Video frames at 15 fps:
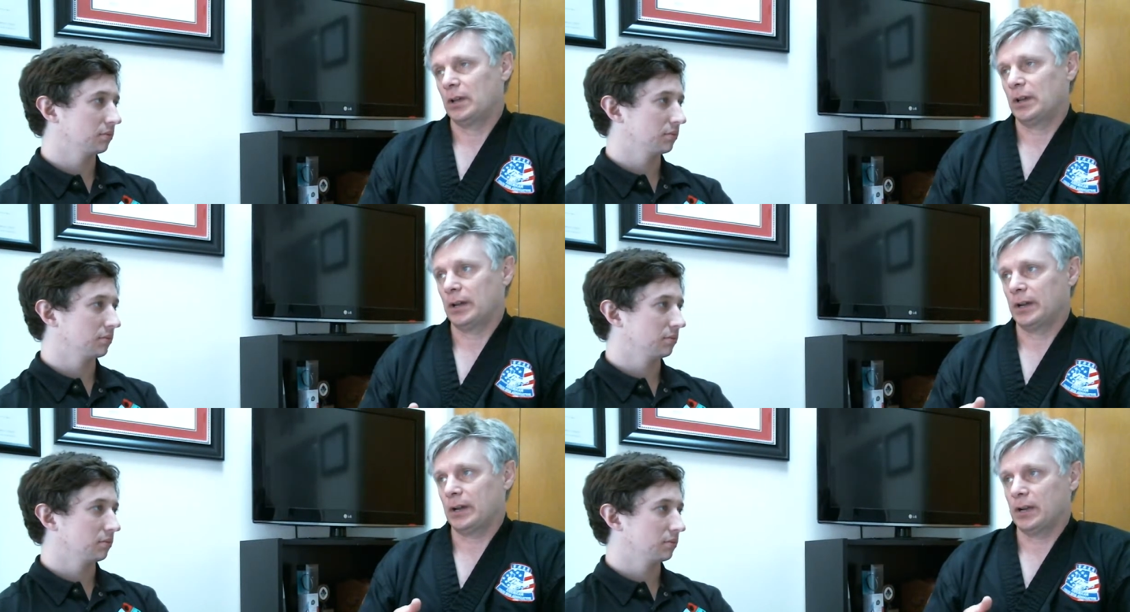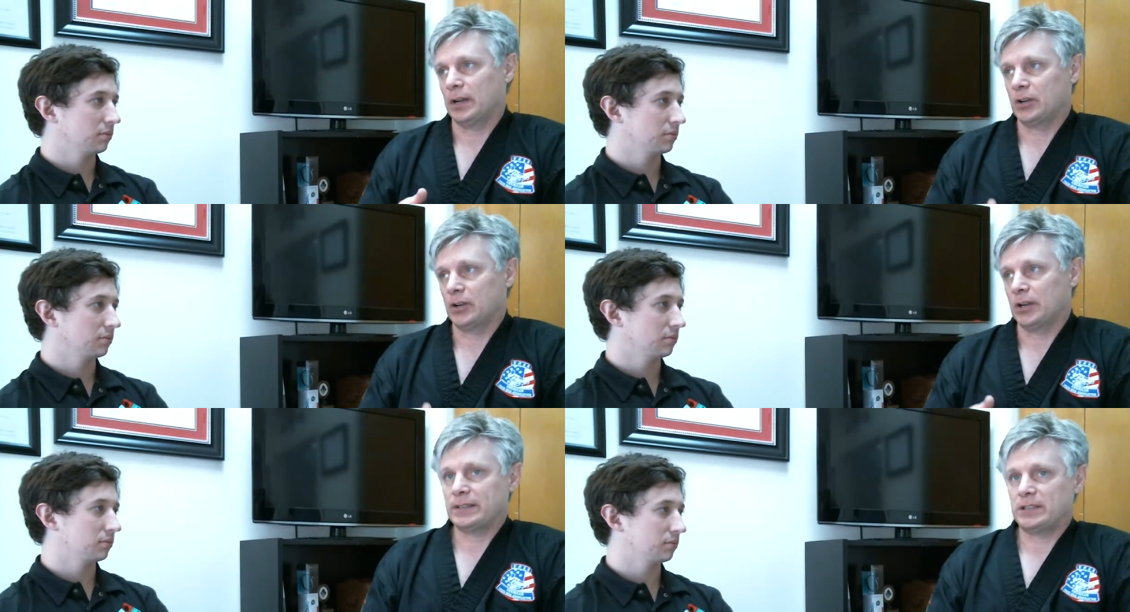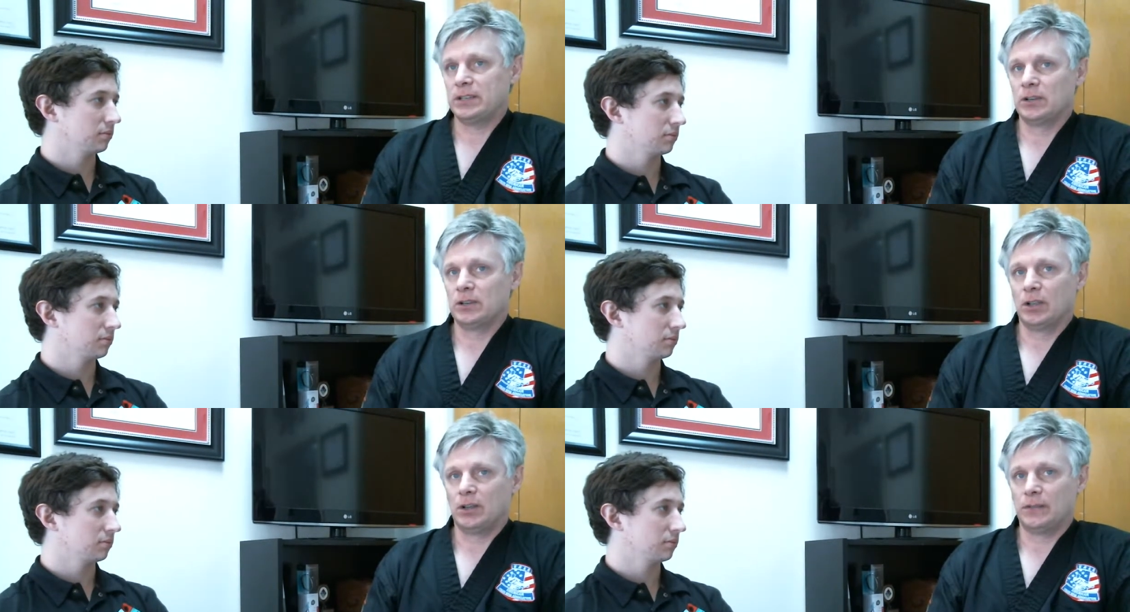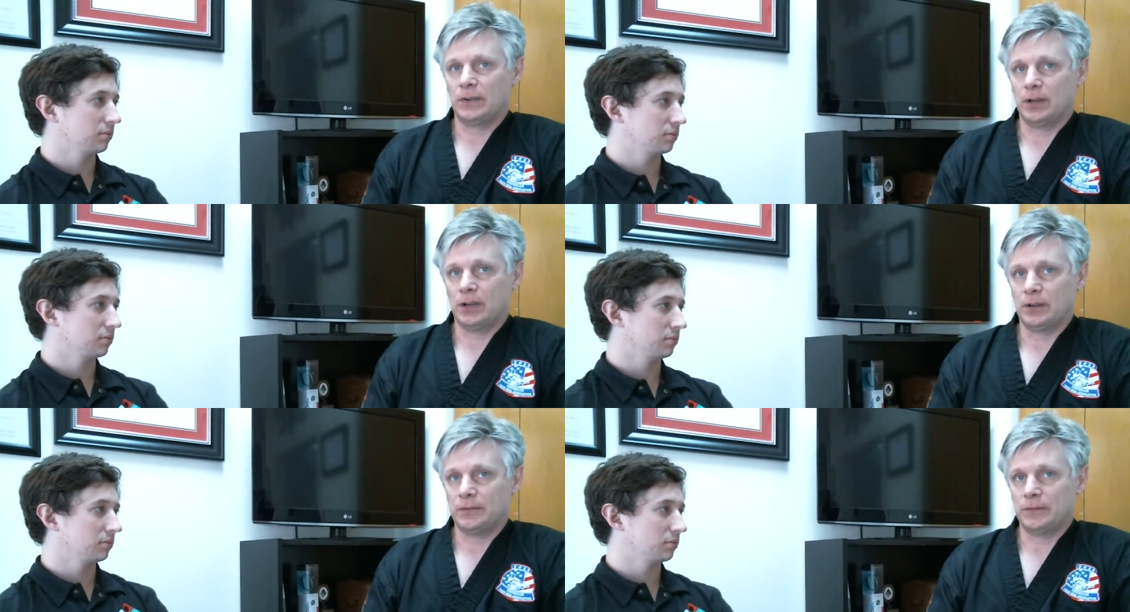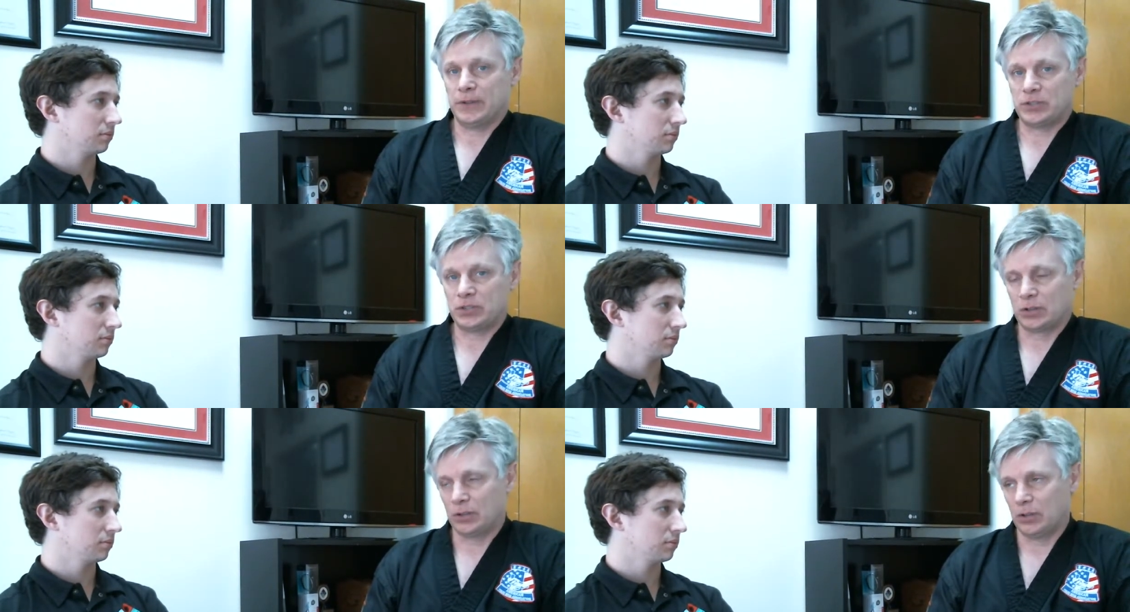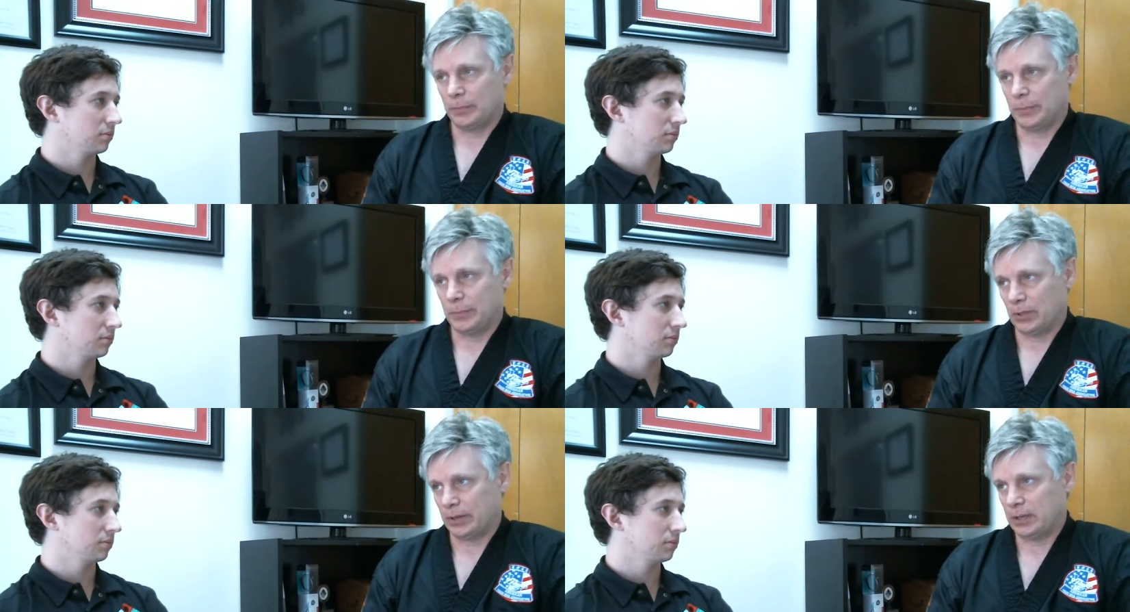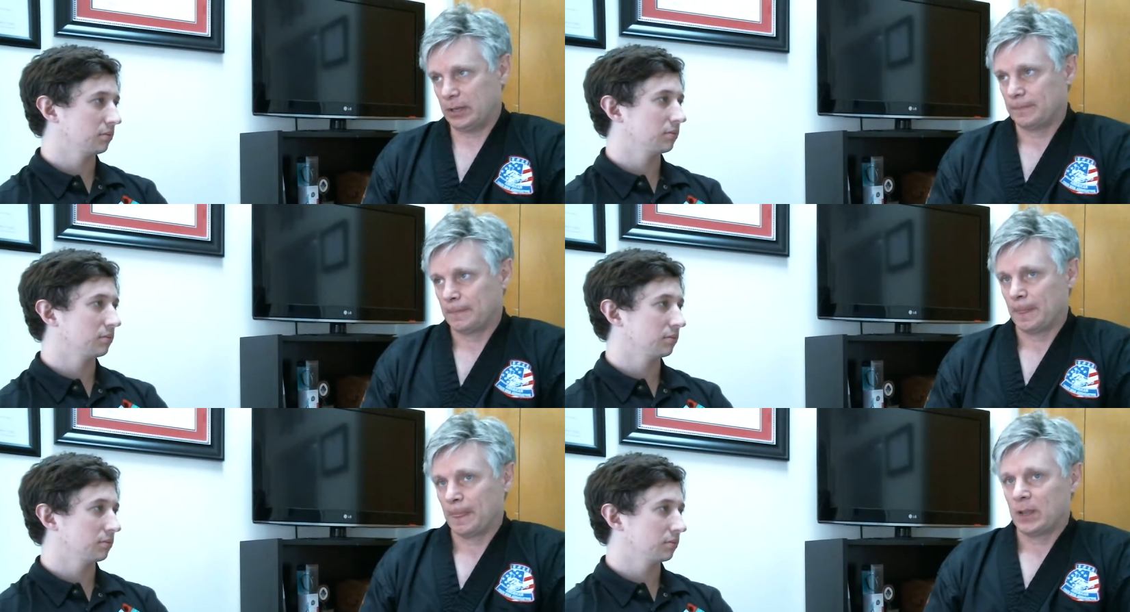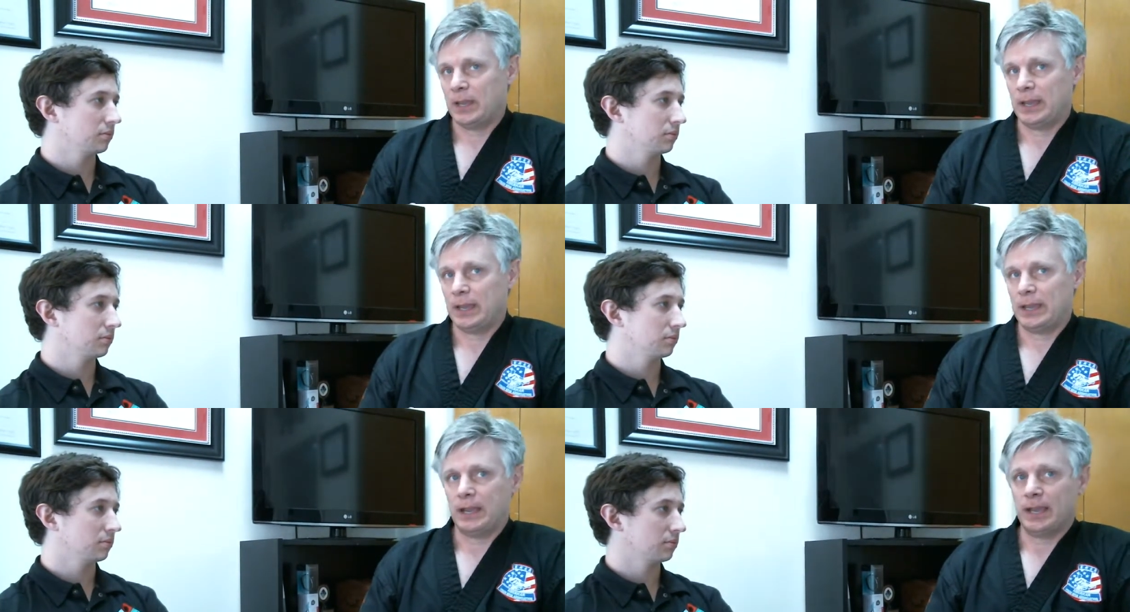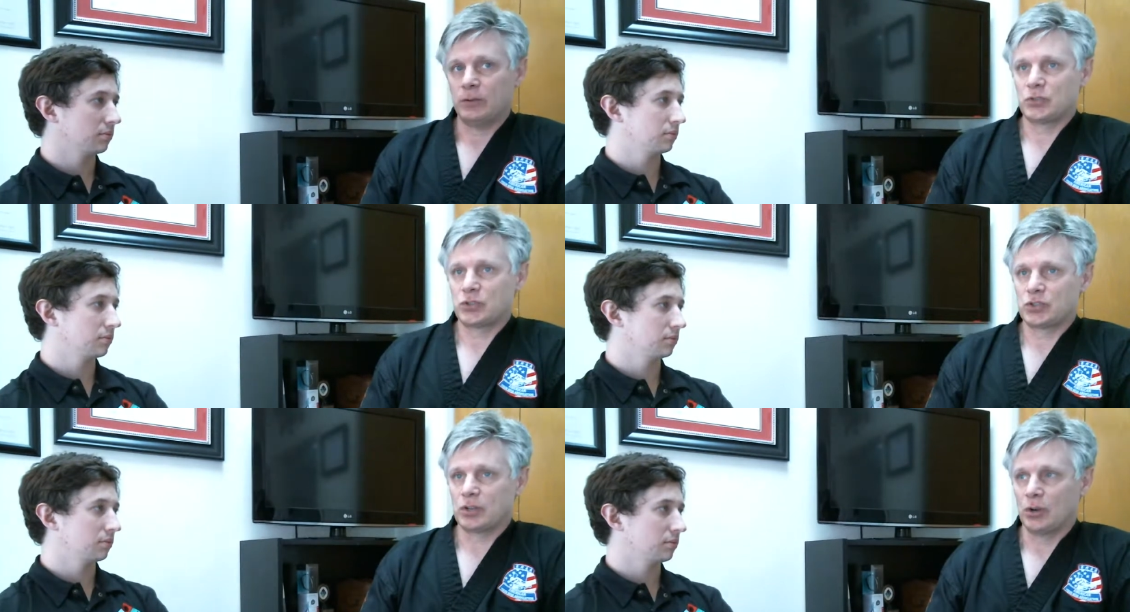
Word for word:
Speaker 1: uh, a great deal of uh, physical ability. And